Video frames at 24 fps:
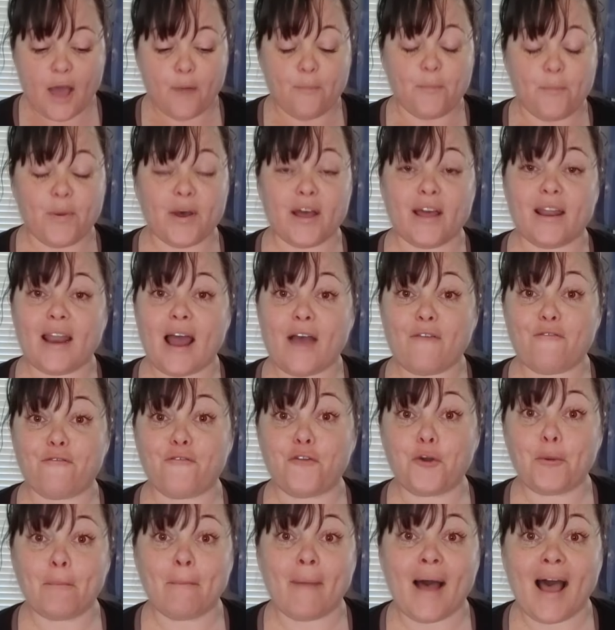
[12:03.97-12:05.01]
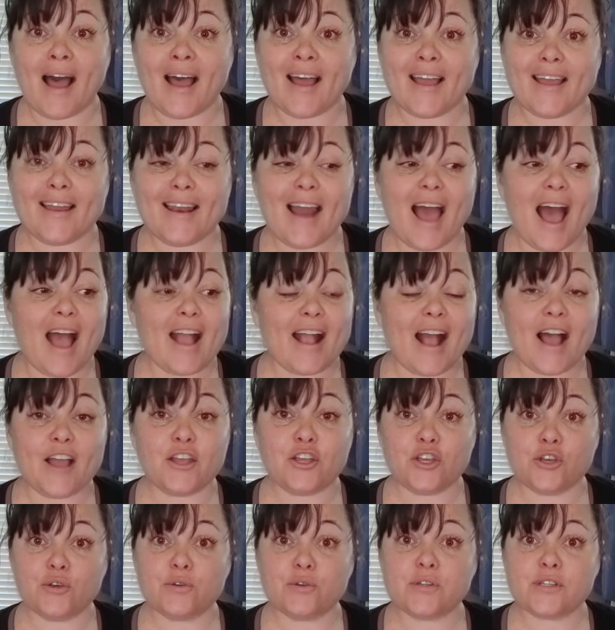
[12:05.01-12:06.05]
But for mine, I
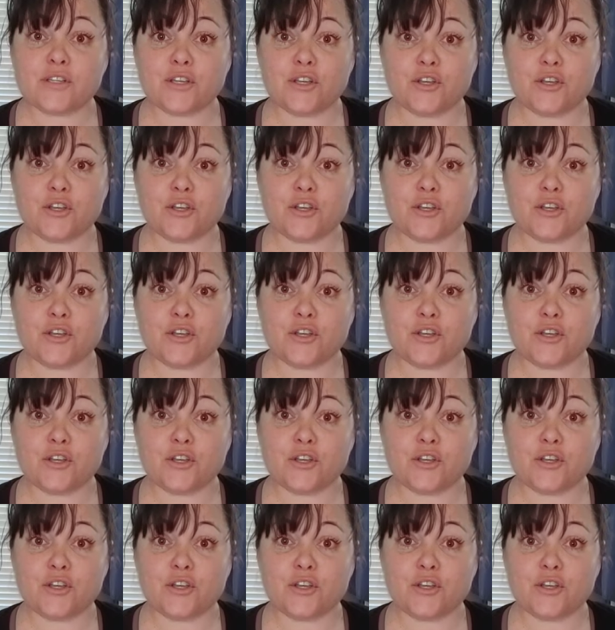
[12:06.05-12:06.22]
got used to